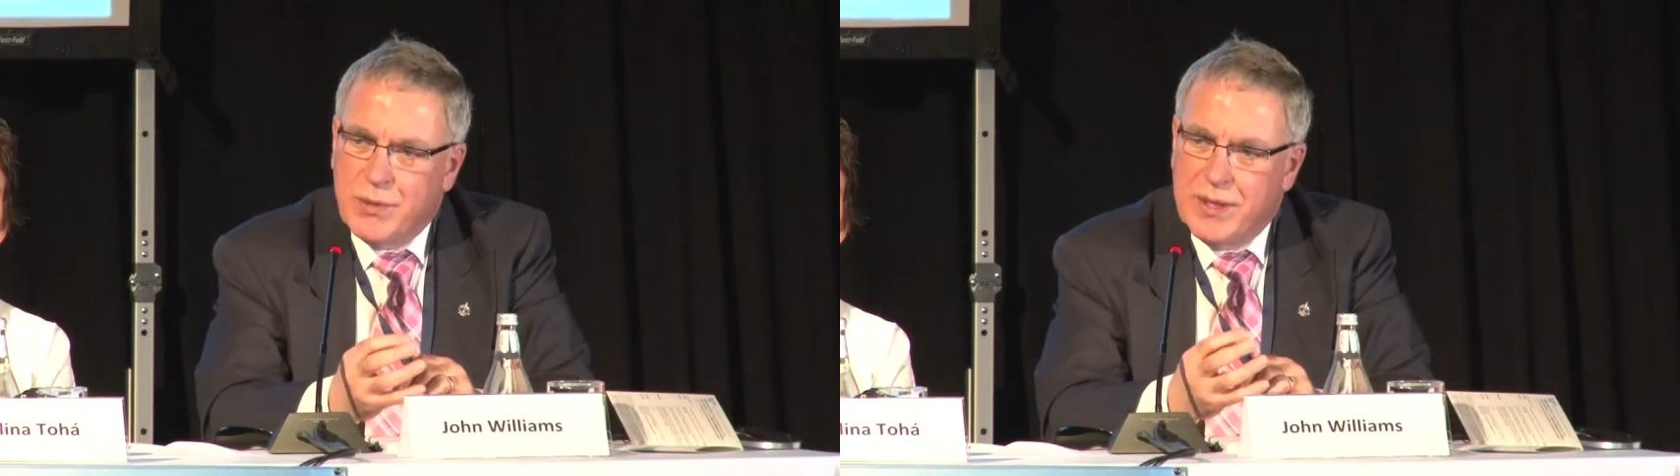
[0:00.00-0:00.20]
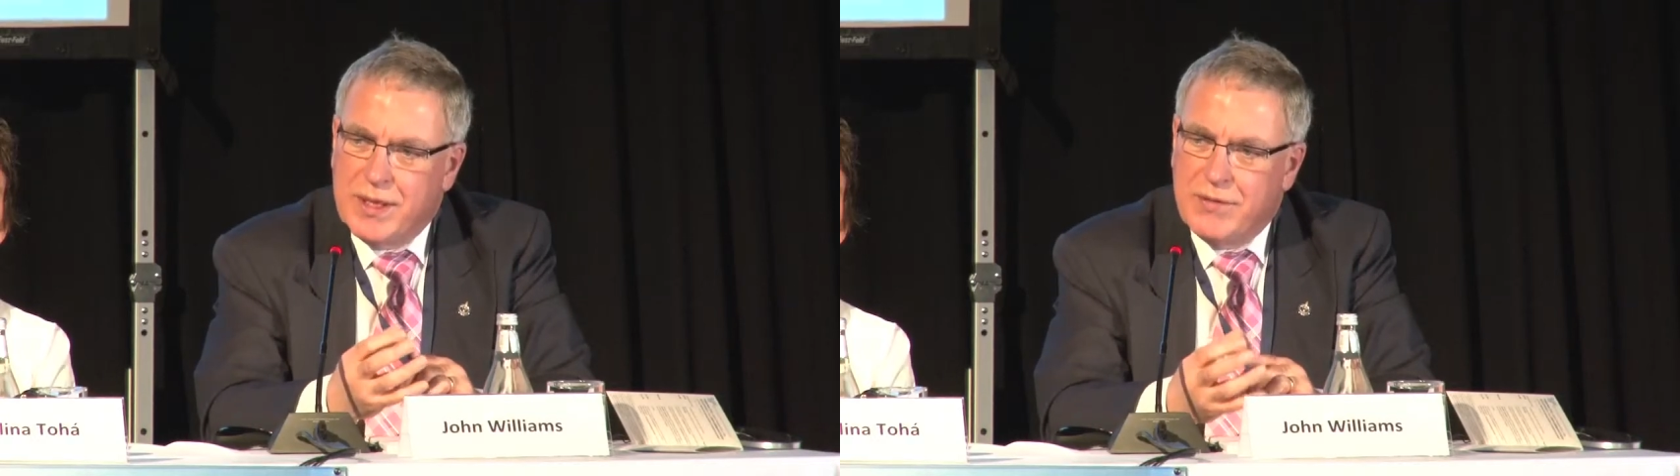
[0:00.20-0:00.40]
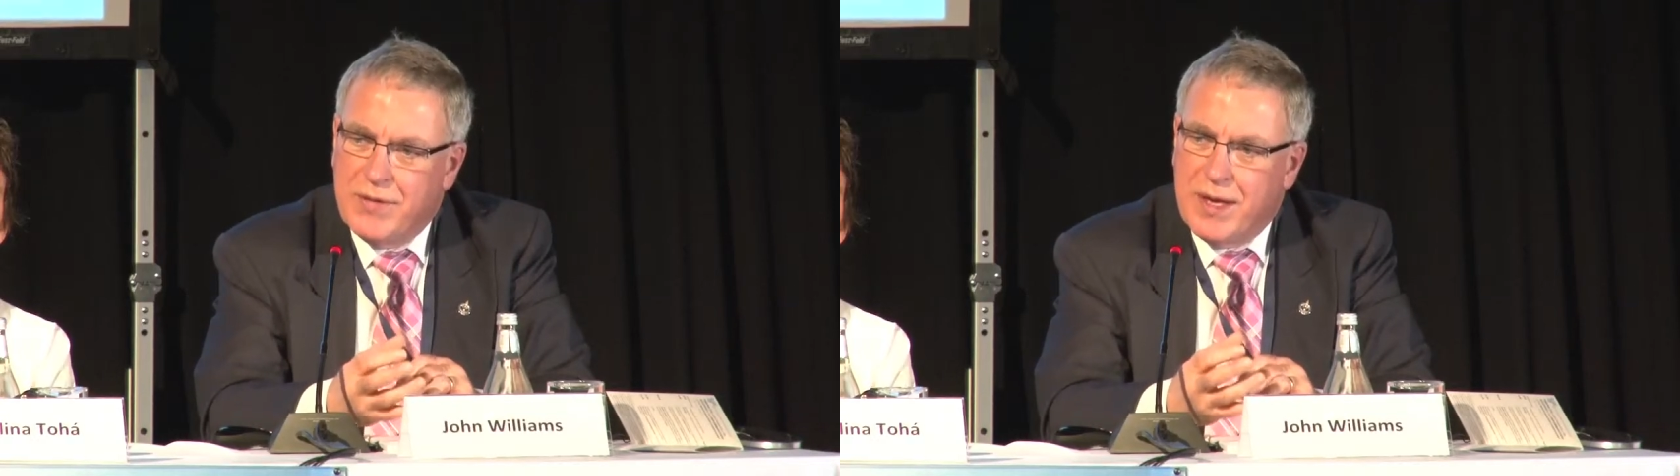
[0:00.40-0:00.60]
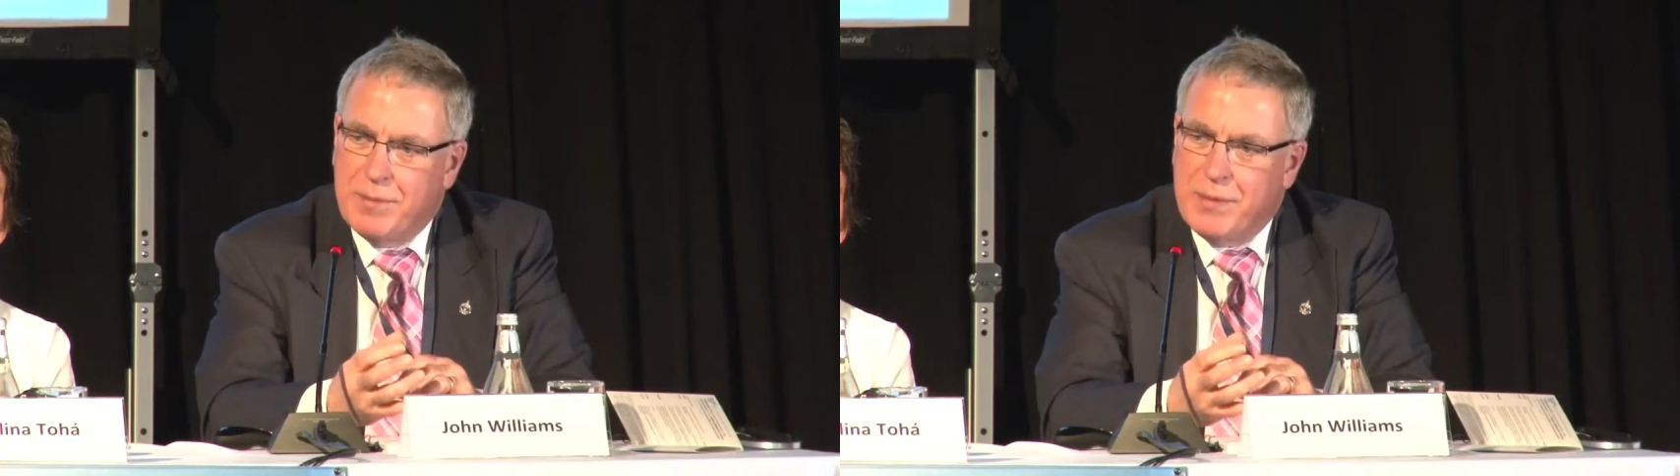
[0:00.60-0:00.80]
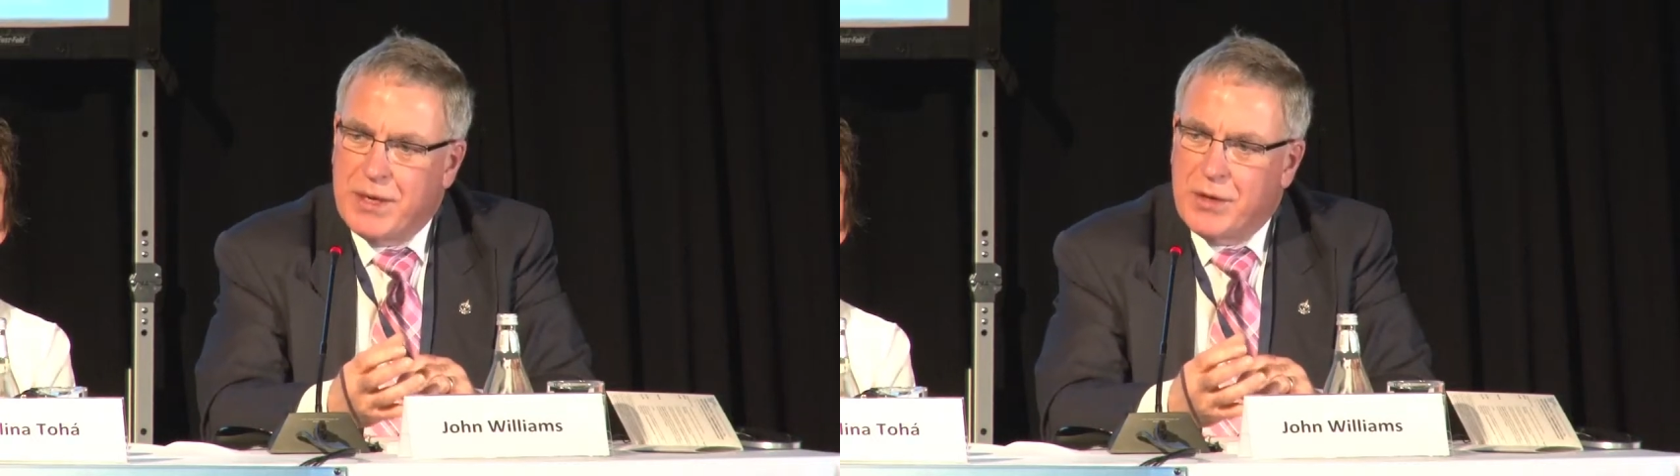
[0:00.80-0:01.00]
we
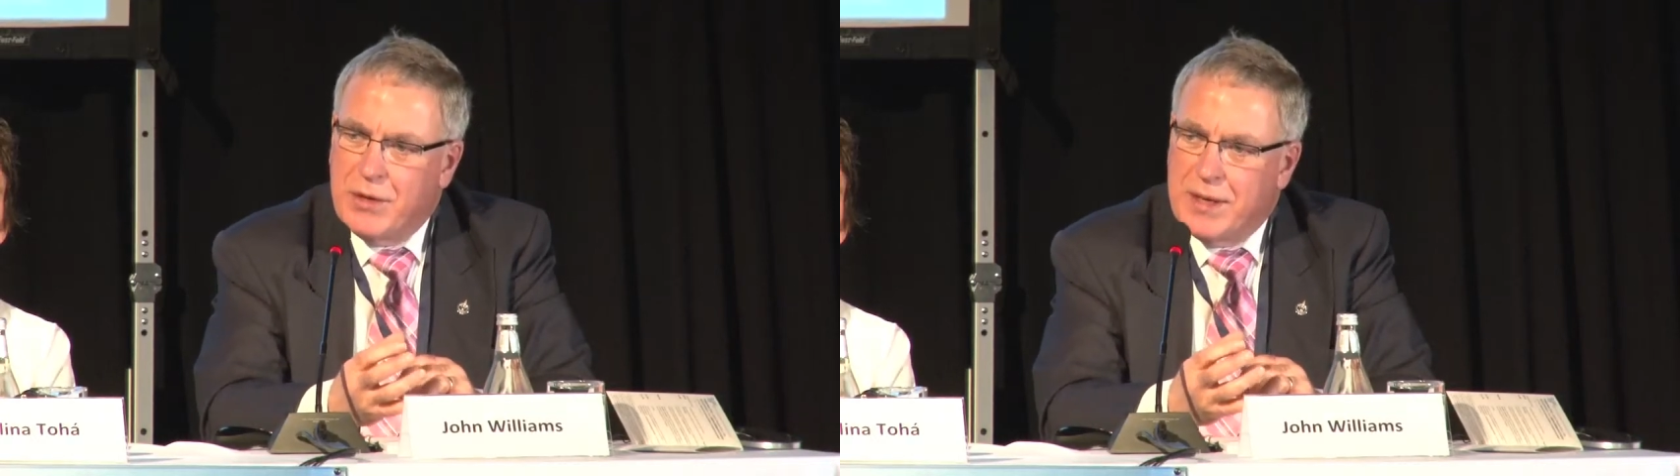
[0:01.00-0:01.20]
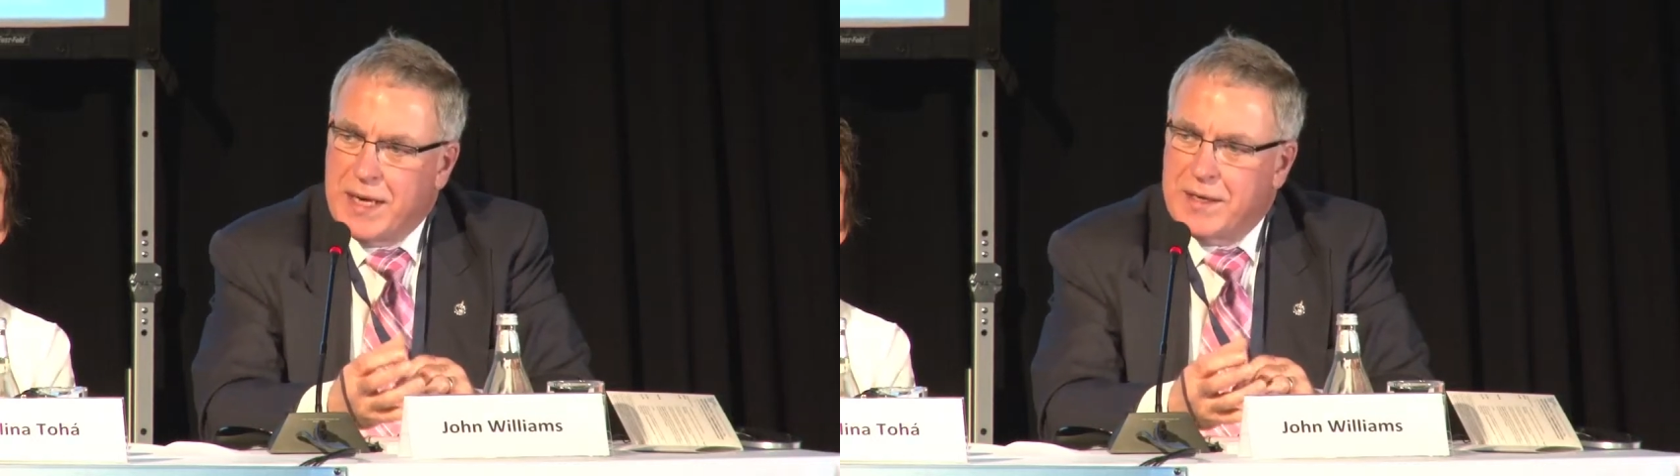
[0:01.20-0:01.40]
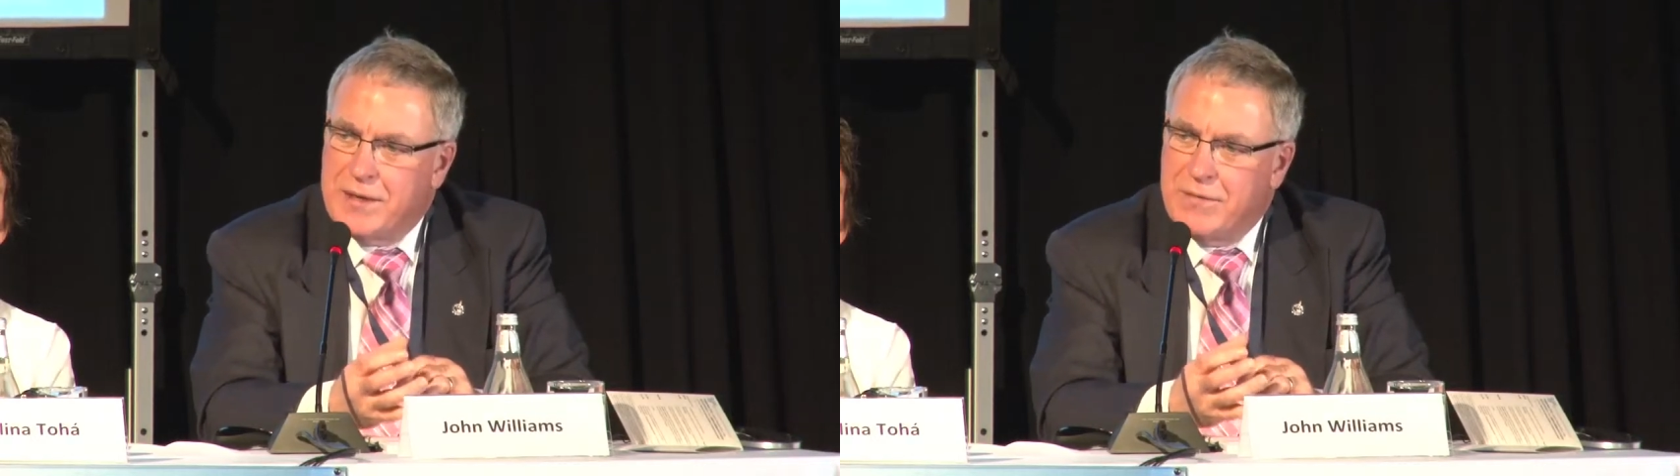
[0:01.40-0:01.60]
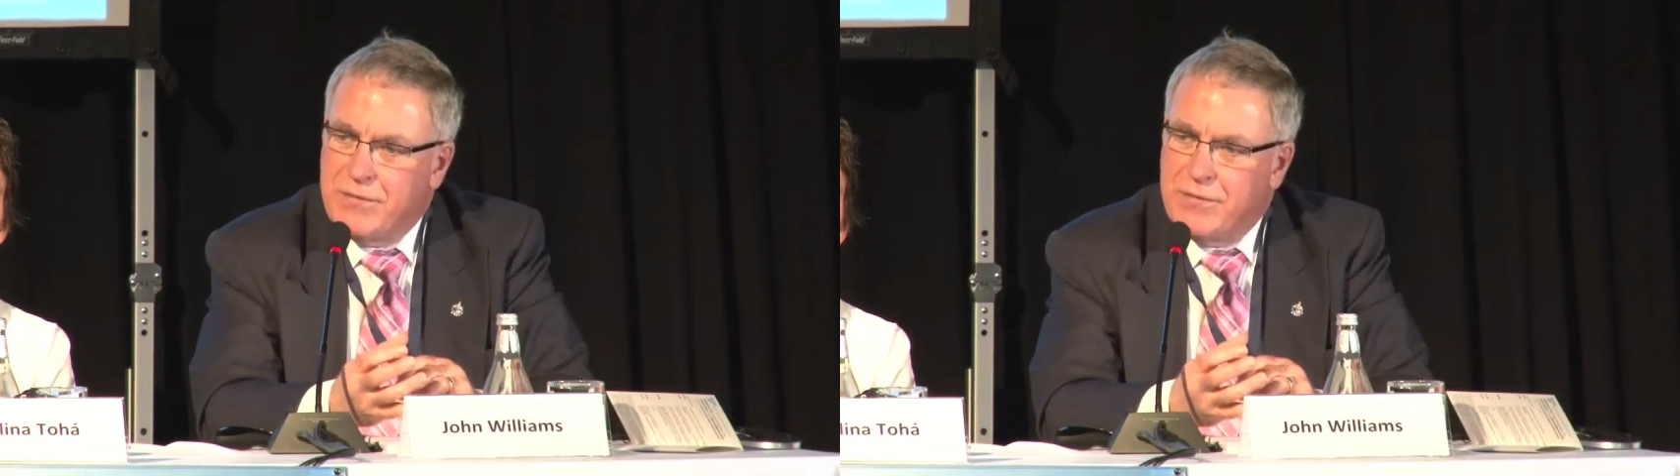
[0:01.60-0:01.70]
develop a collective